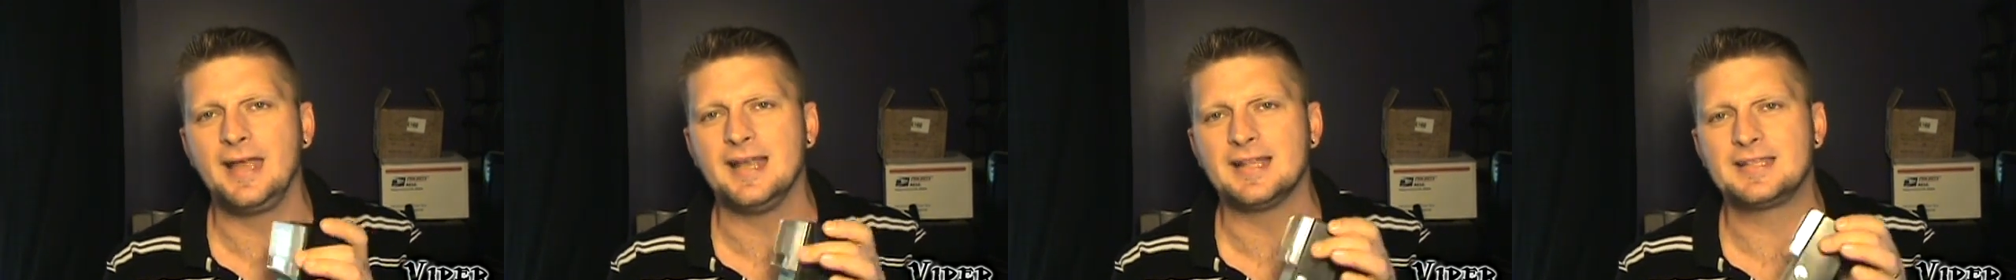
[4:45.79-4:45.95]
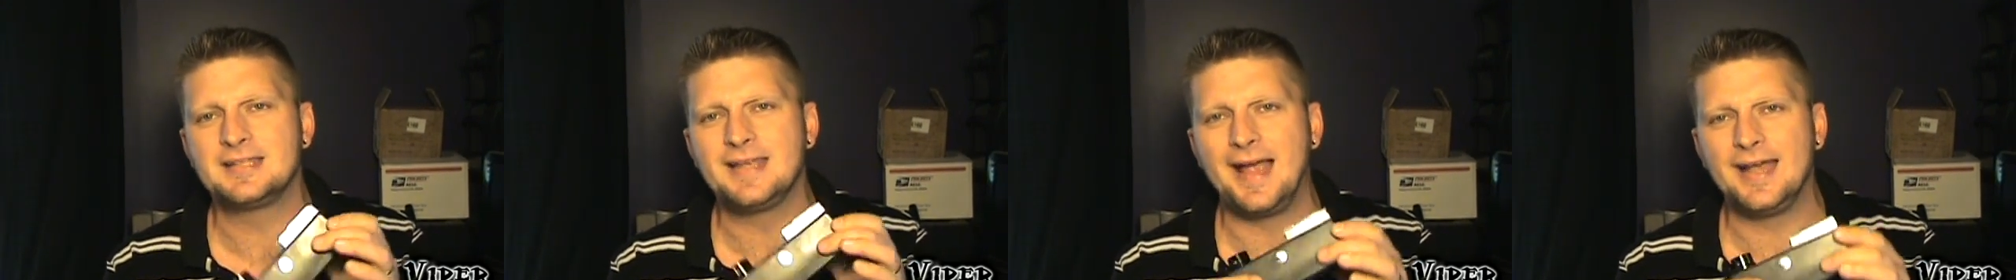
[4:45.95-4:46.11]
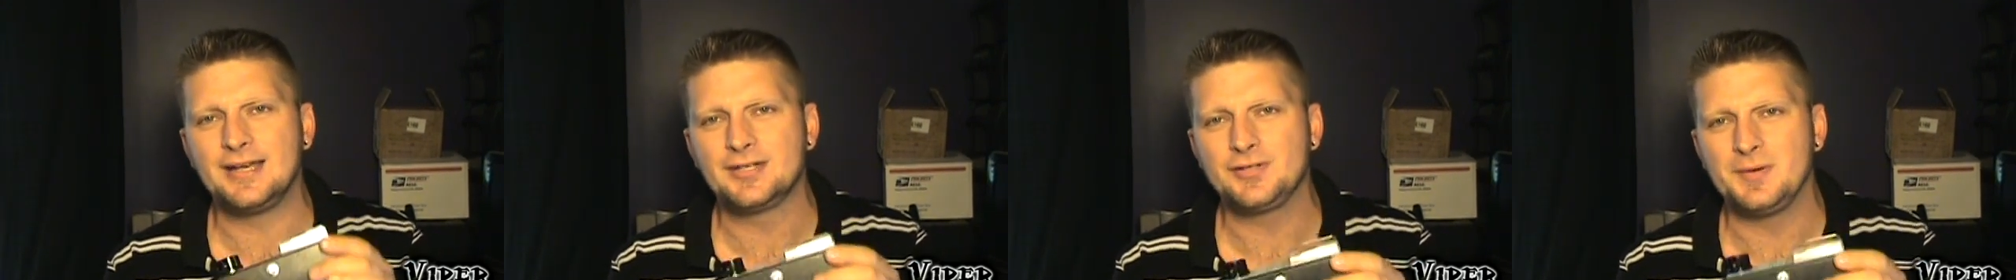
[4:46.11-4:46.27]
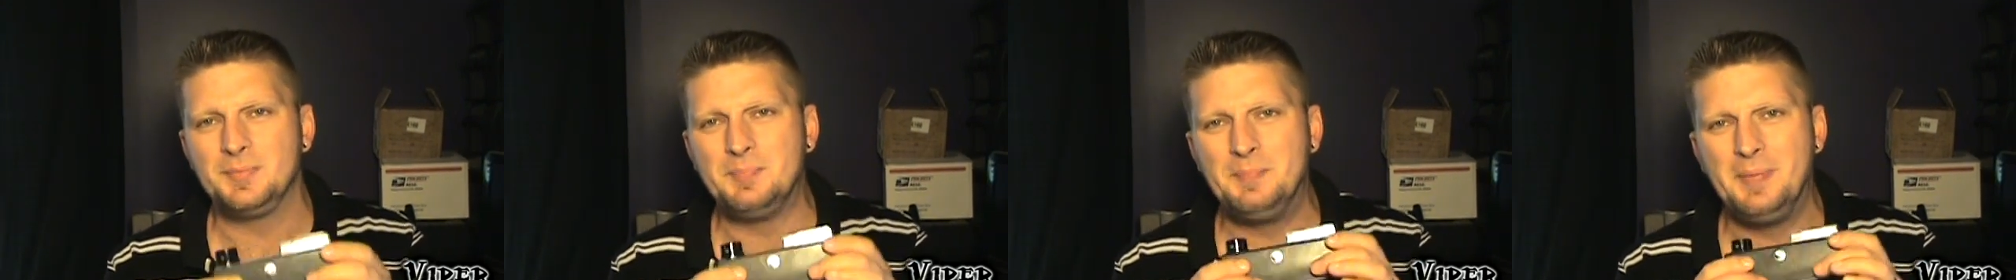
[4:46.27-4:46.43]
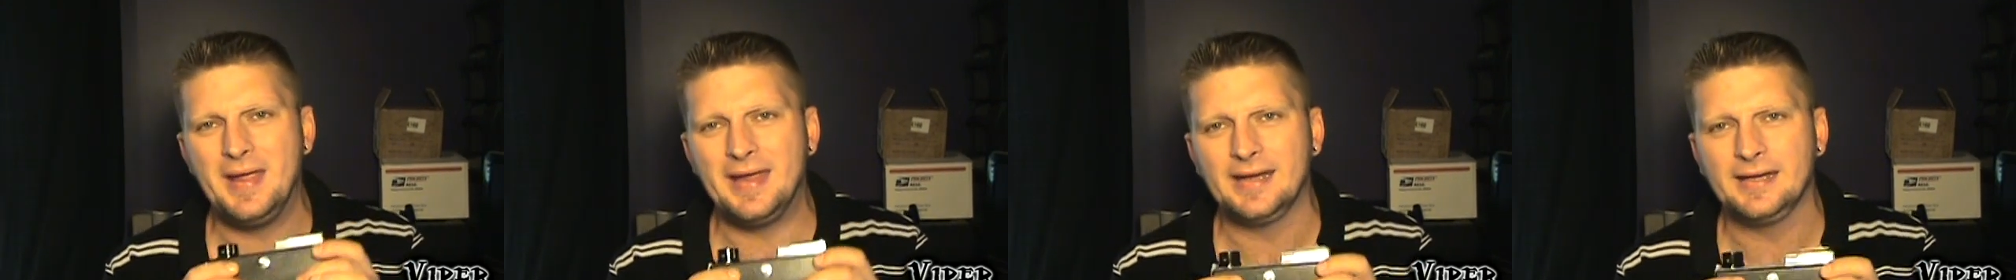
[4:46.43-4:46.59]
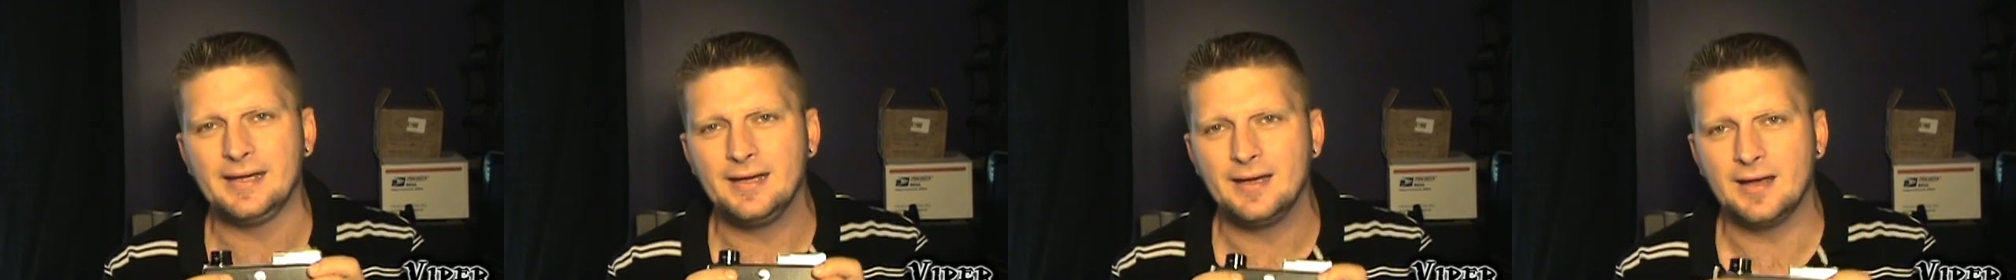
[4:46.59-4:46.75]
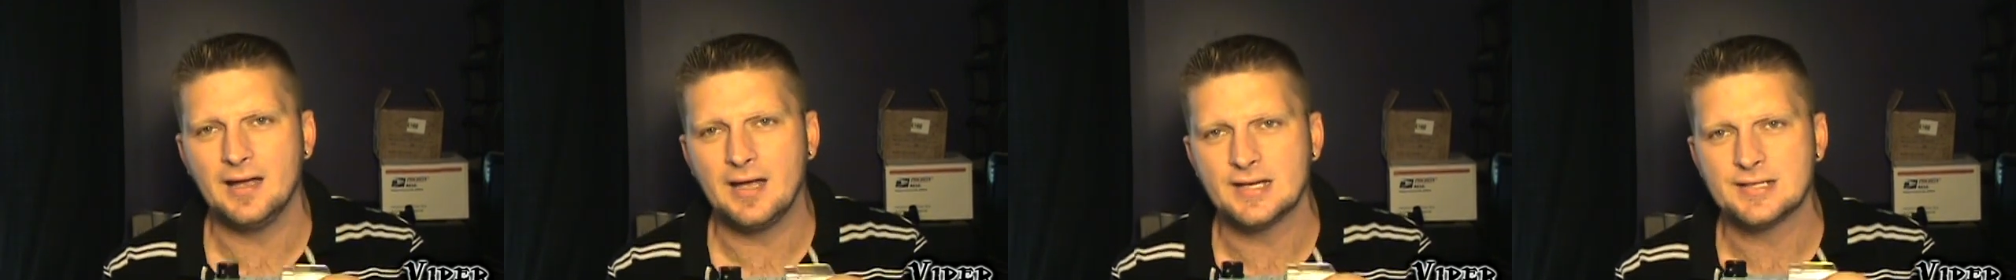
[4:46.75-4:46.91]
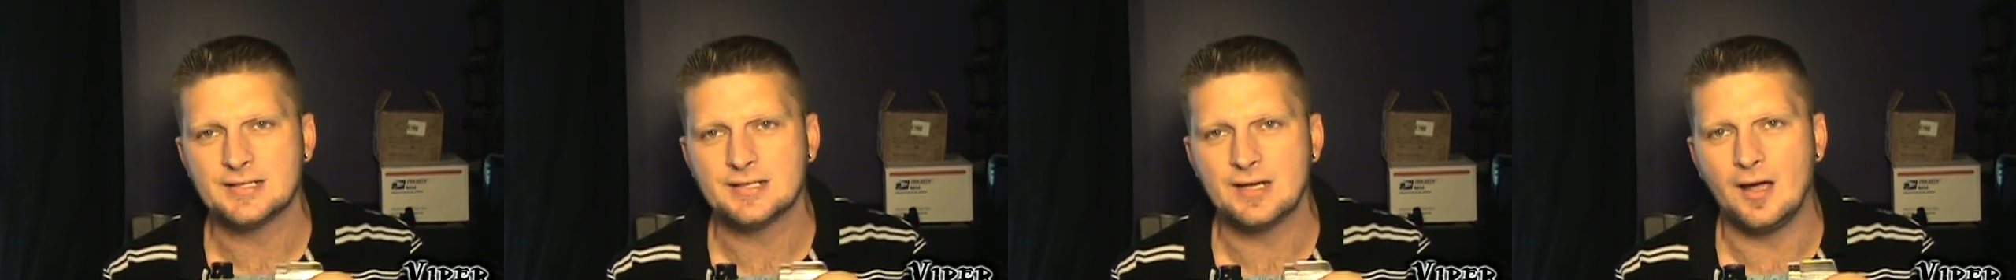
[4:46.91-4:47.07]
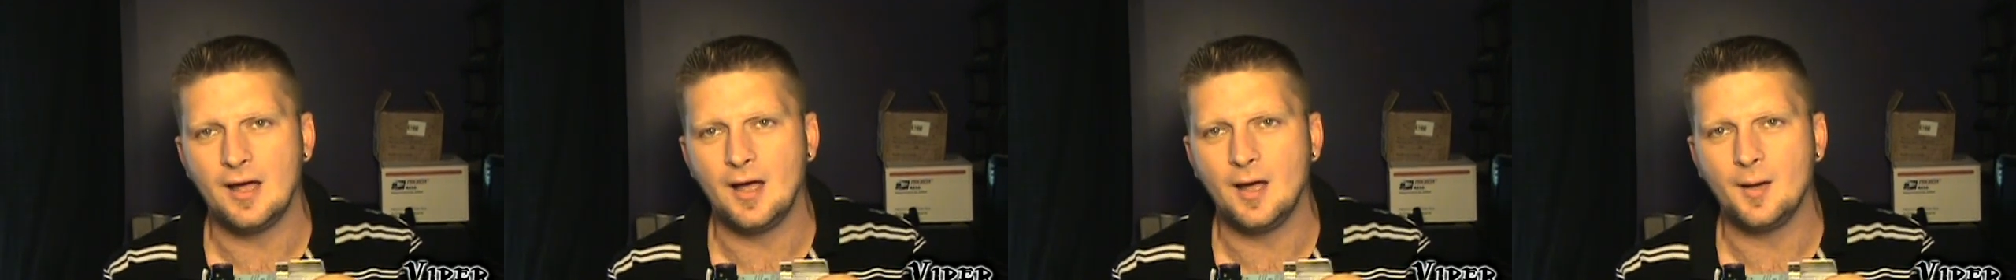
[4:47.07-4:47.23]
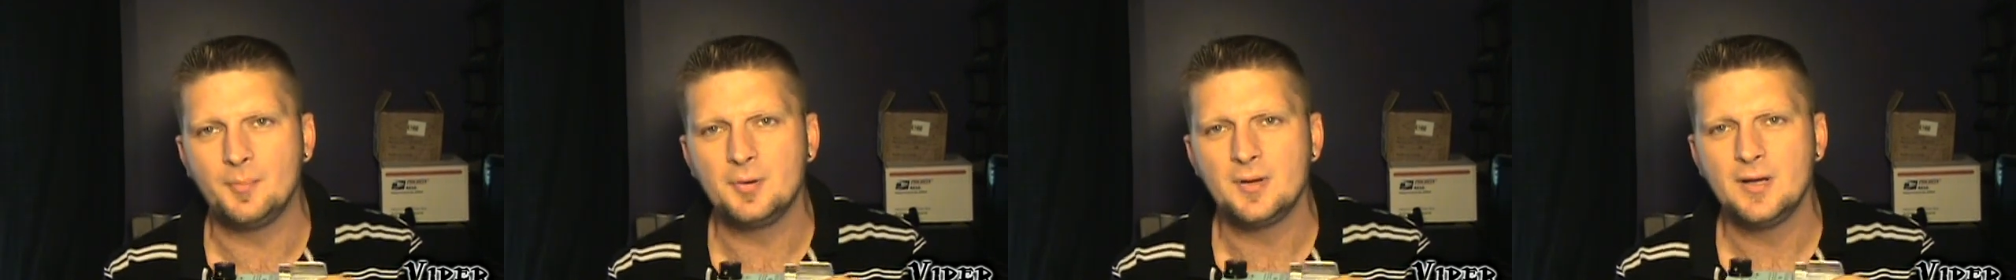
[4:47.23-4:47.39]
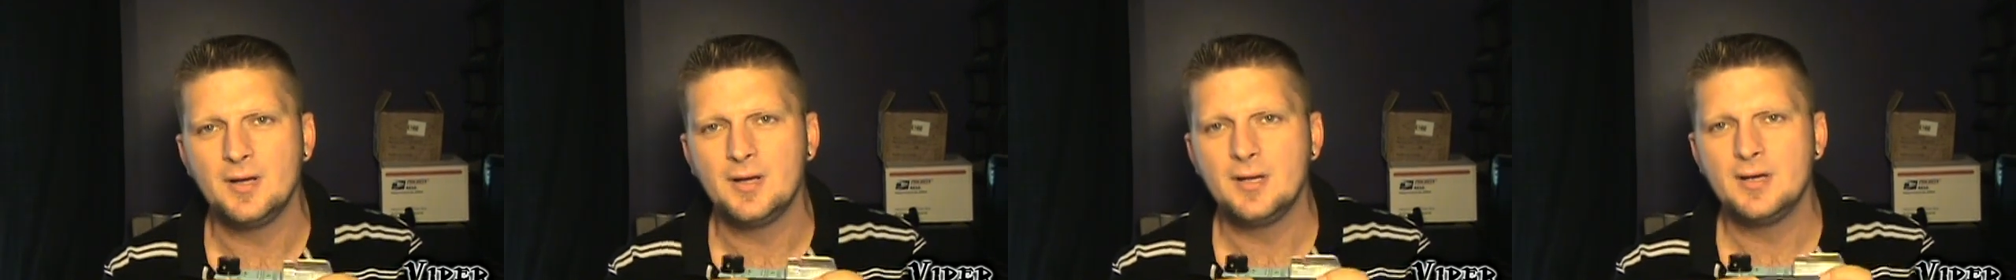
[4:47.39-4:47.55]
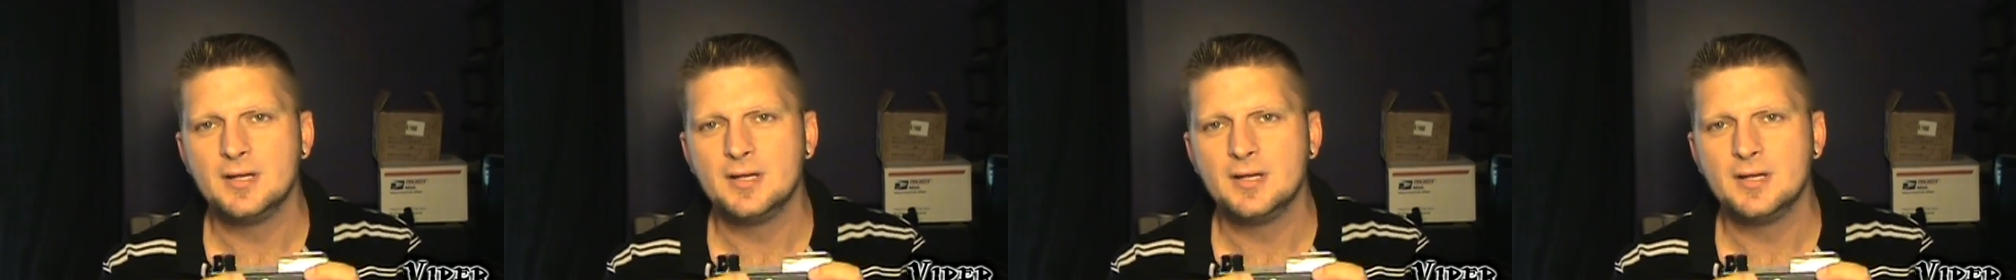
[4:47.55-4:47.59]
and it's actually picking us up.